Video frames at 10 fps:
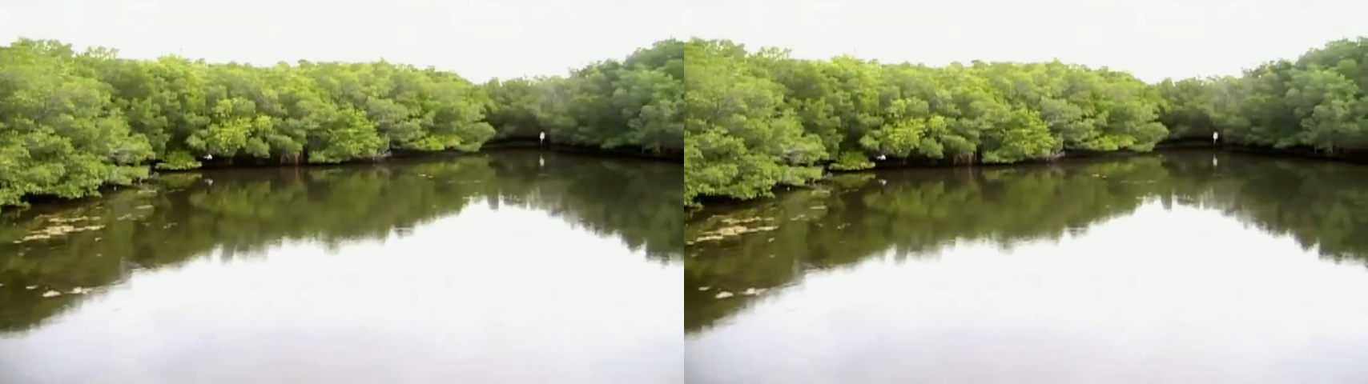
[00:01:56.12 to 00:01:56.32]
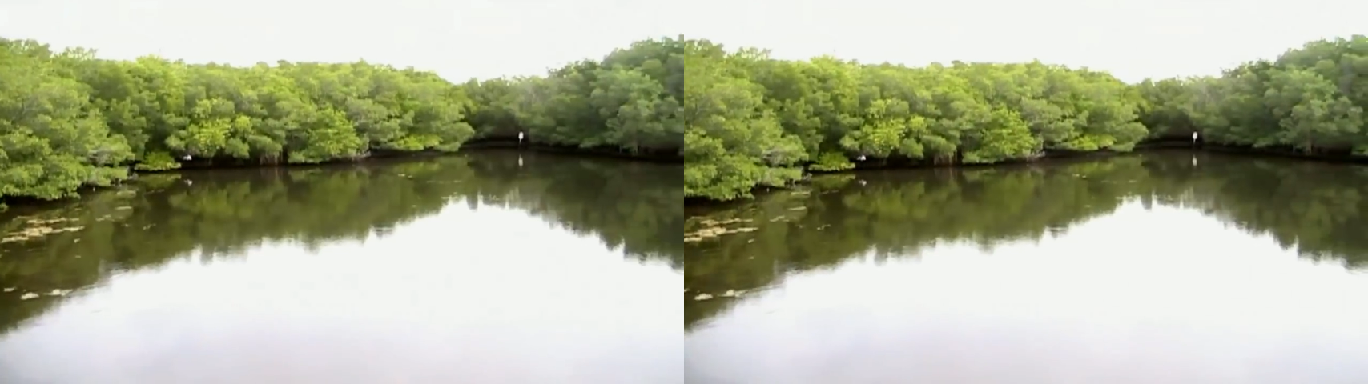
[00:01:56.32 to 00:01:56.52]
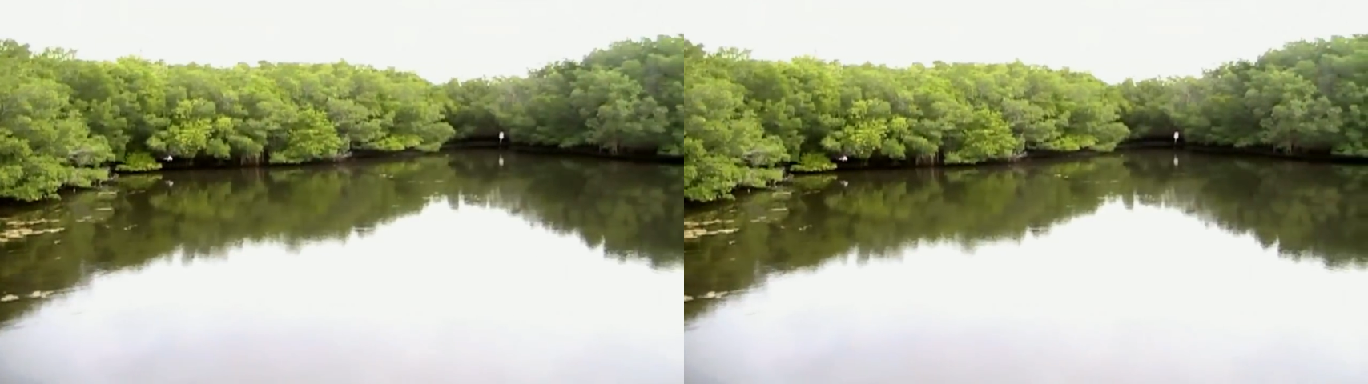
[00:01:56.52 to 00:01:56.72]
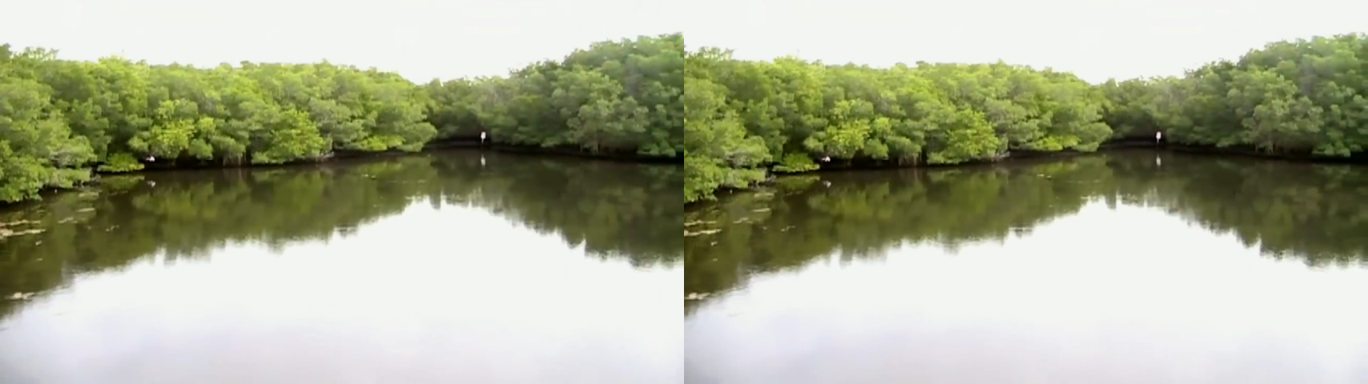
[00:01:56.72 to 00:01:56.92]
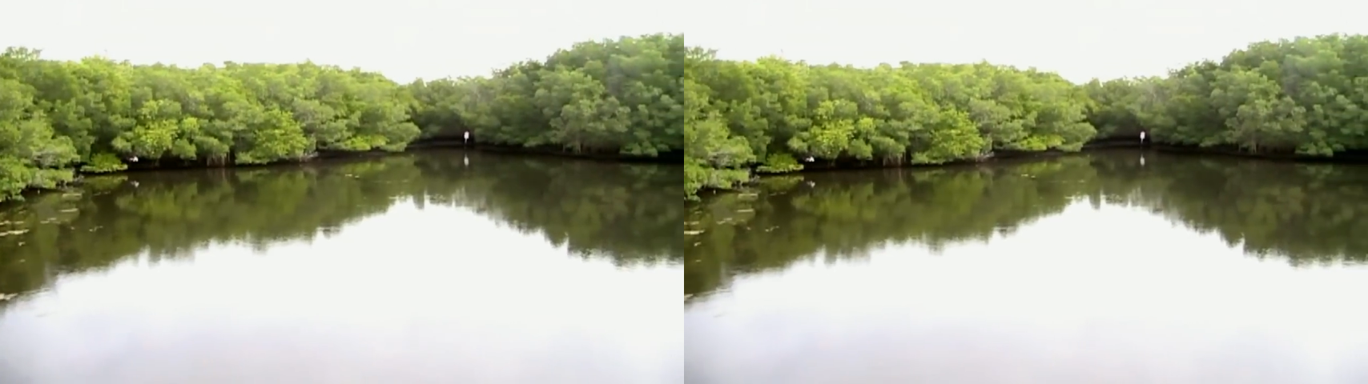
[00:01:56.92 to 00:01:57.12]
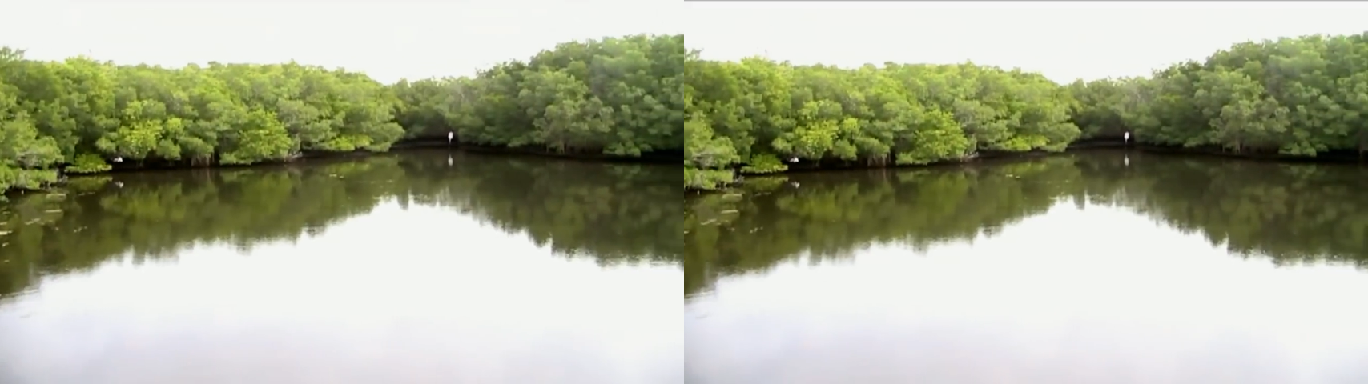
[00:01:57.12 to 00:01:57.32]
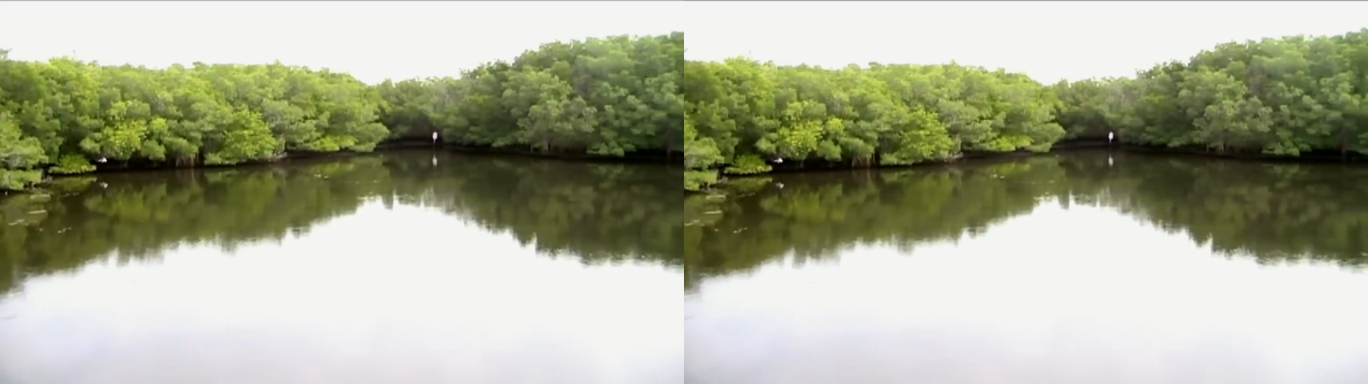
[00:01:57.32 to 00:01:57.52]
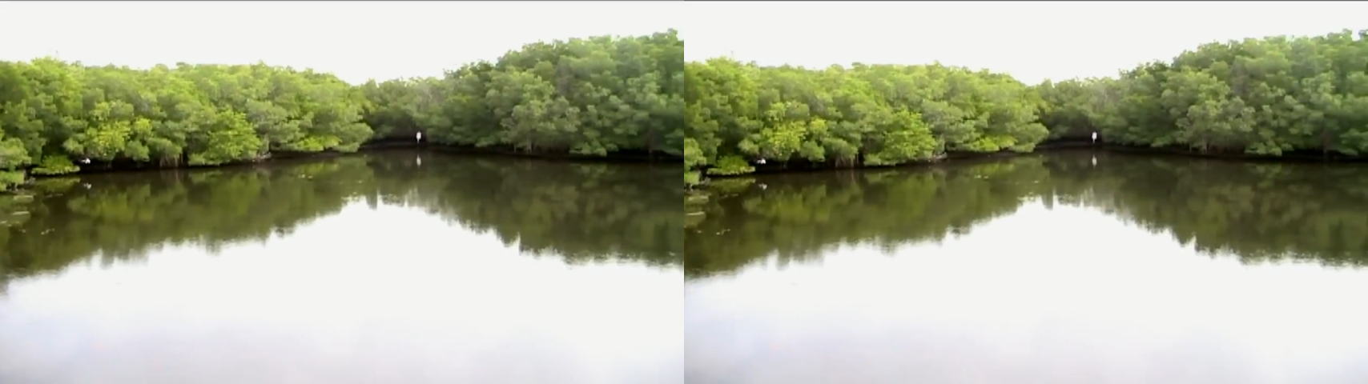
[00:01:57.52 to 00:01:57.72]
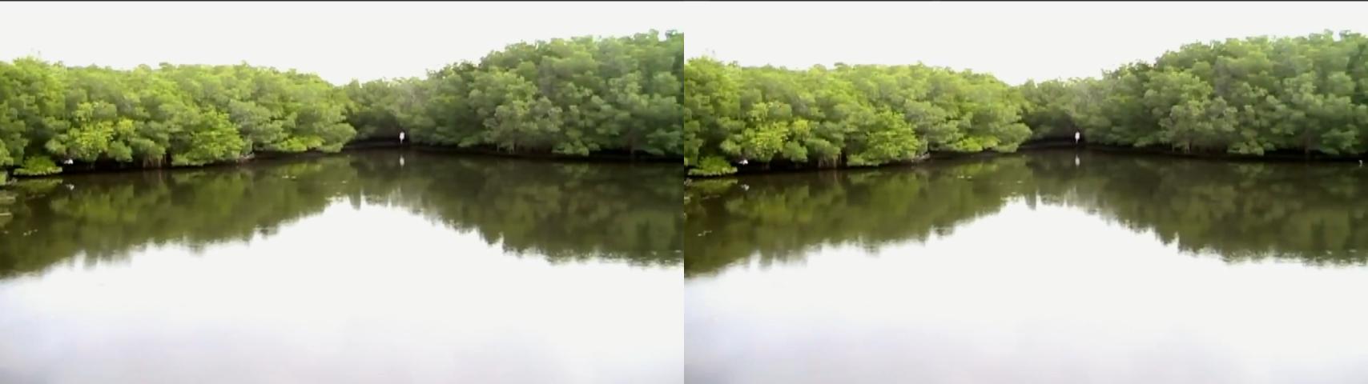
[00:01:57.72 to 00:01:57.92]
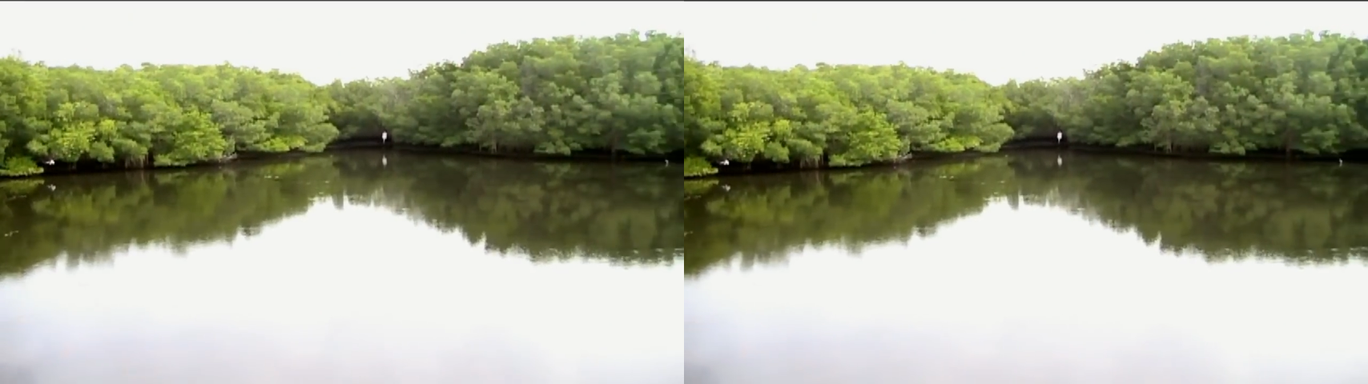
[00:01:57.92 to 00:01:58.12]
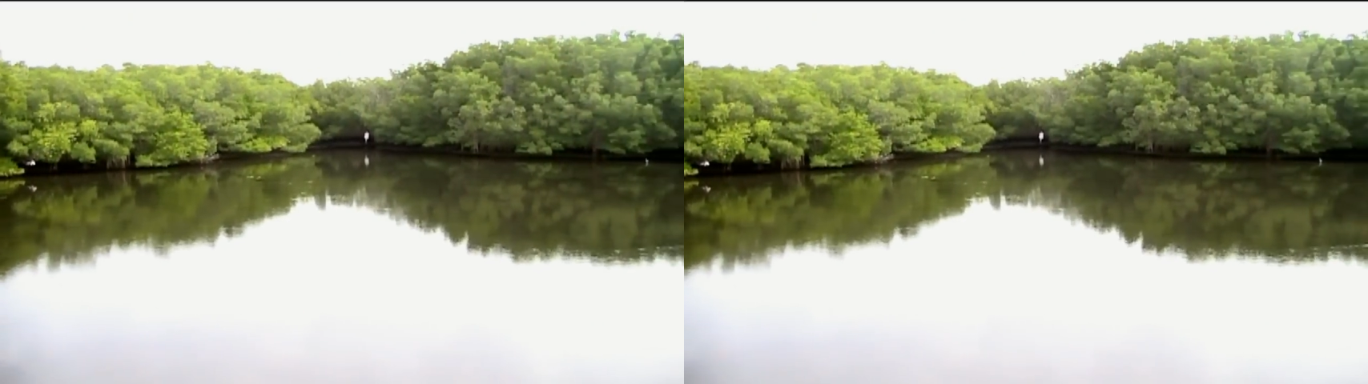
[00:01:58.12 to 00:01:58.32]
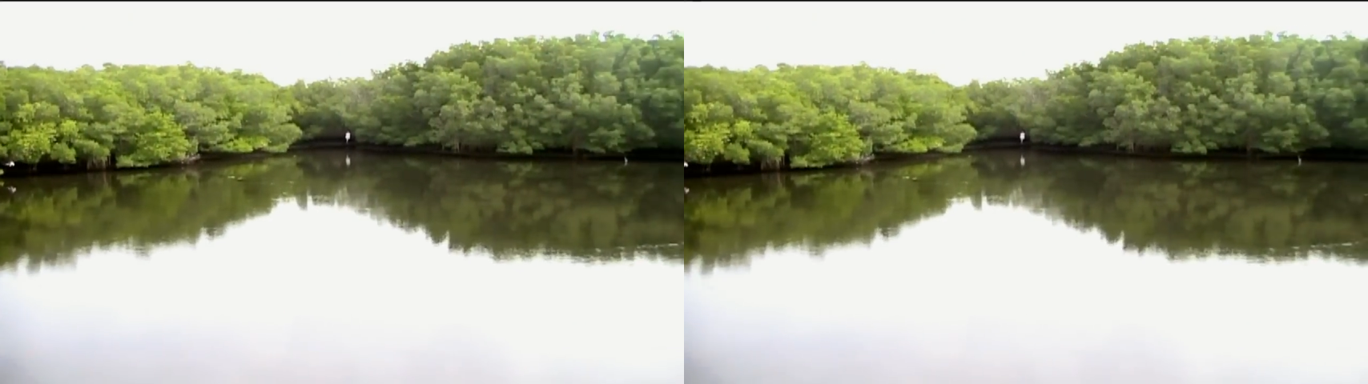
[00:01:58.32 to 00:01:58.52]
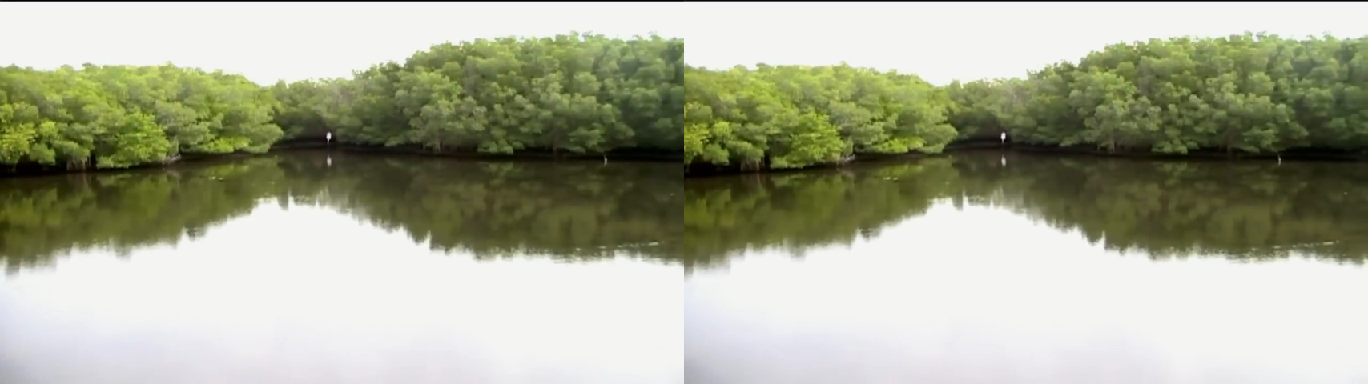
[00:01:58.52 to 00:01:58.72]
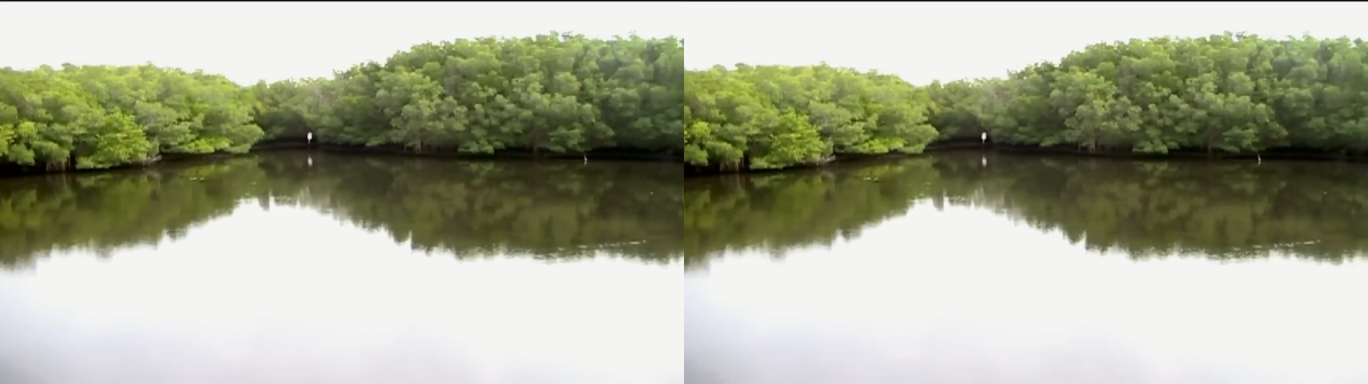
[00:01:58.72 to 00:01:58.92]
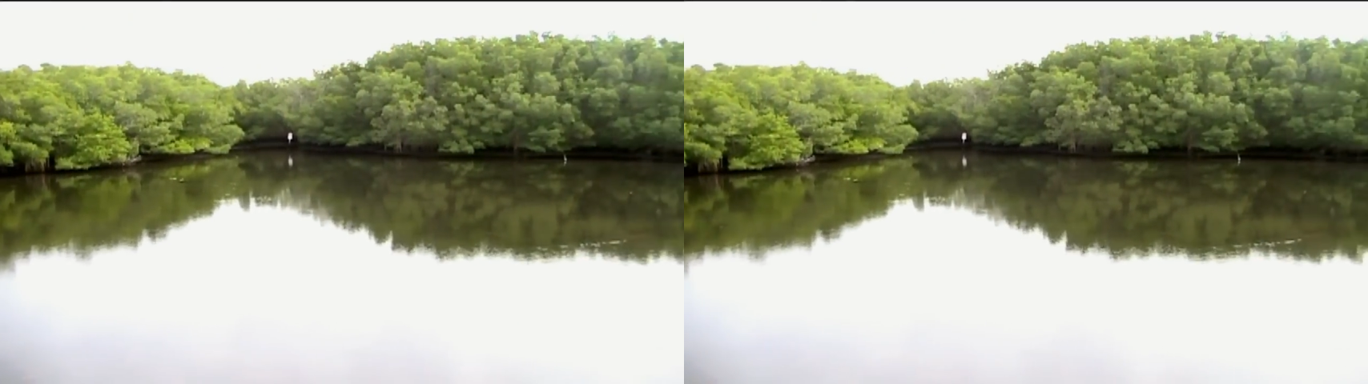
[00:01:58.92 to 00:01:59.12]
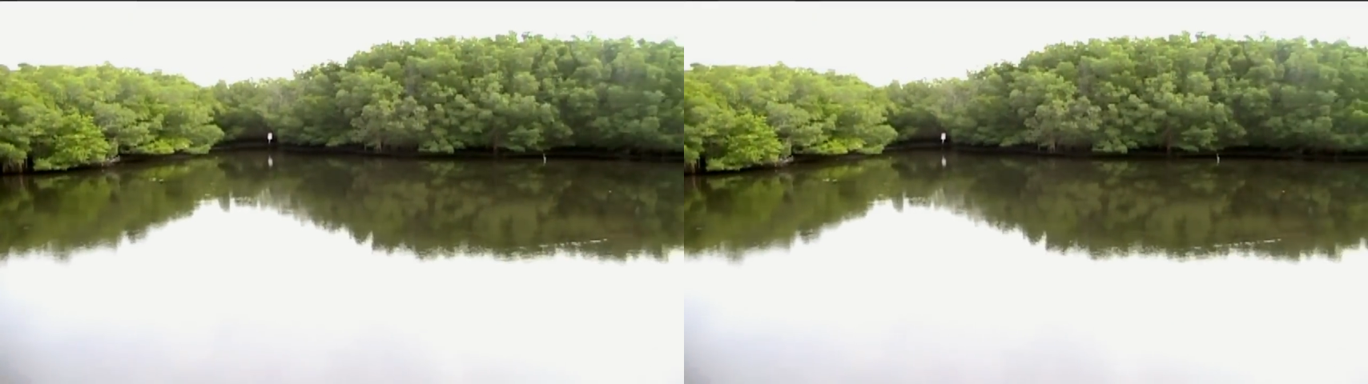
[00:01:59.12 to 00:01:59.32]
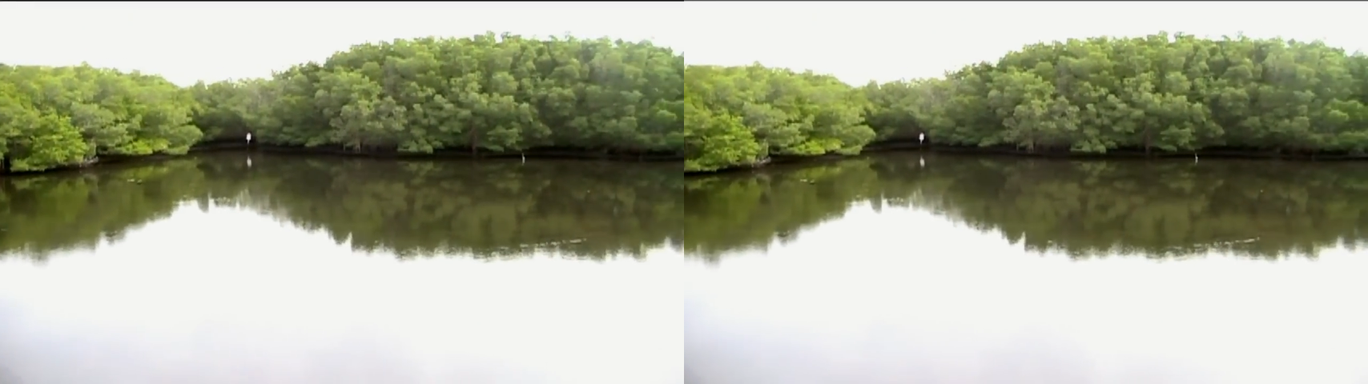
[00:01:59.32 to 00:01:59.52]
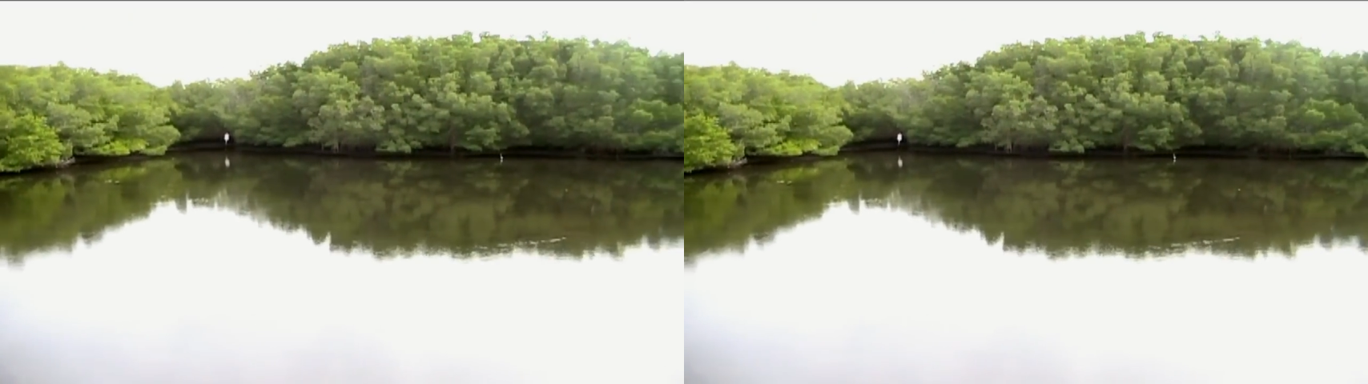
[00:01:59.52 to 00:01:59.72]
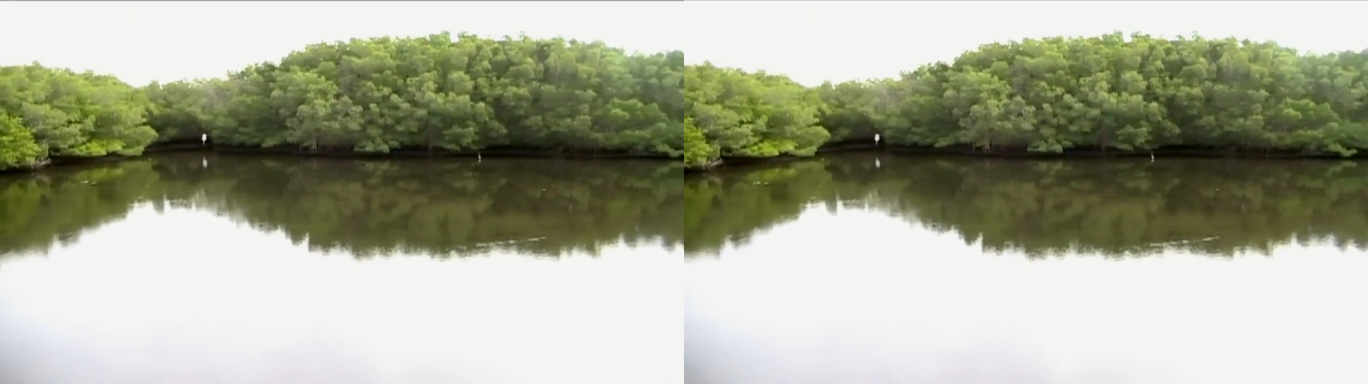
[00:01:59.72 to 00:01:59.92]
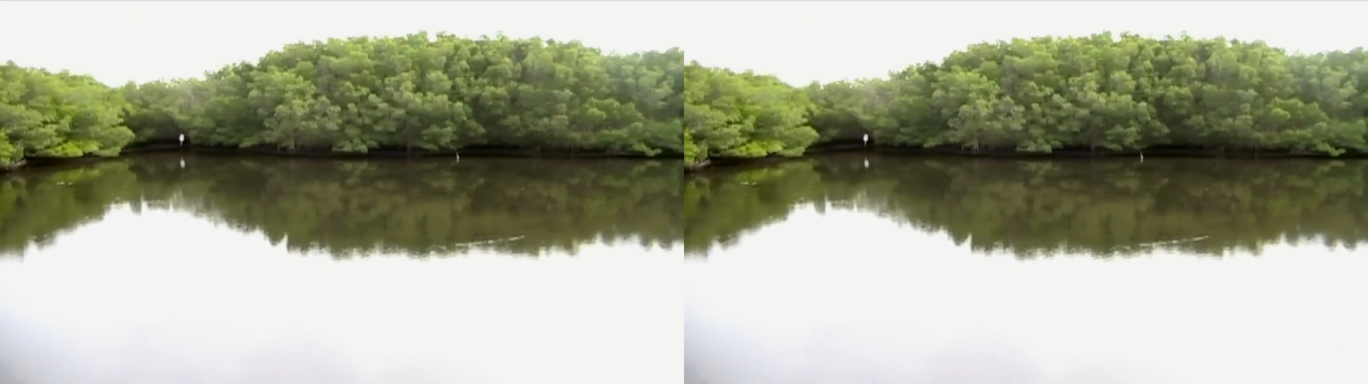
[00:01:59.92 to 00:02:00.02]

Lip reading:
Nobody's mouth can be seen.